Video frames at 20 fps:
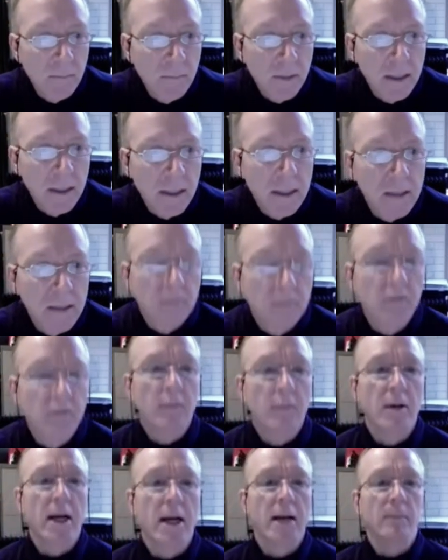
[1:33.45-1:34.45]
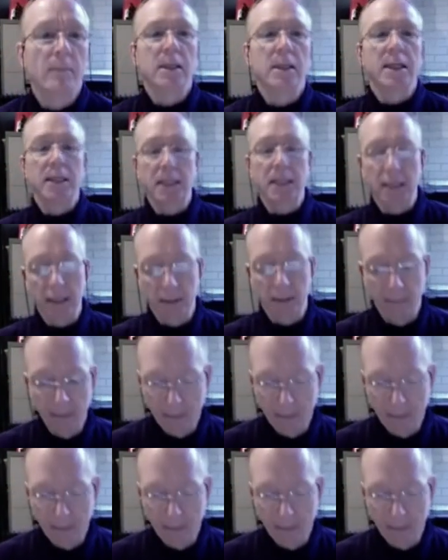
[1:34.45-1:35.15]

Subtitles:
because of Abraham Lincoln.